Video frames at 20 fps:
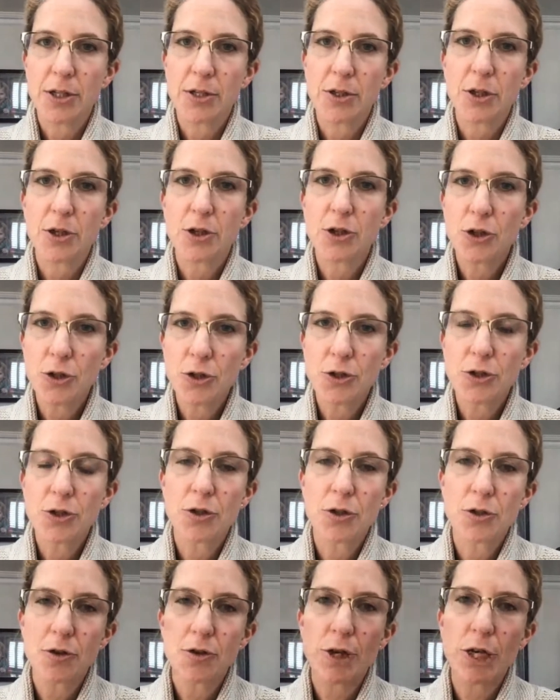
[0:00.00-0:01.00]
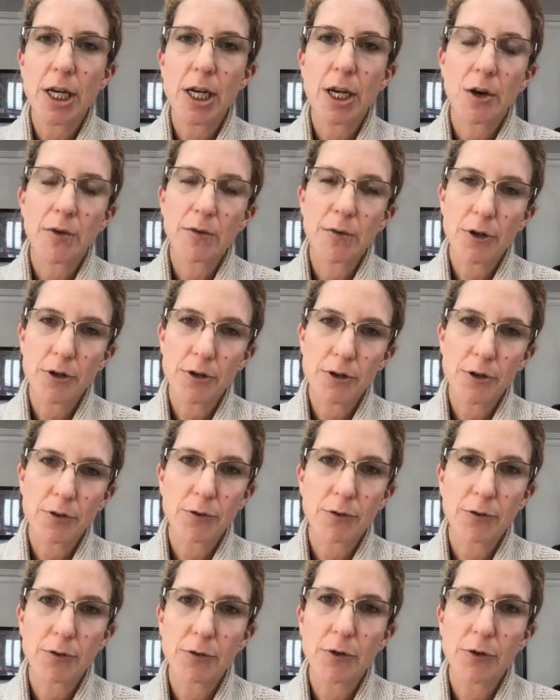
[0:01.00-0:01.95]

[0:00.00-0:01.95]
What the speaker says: So 2 to 3 of those different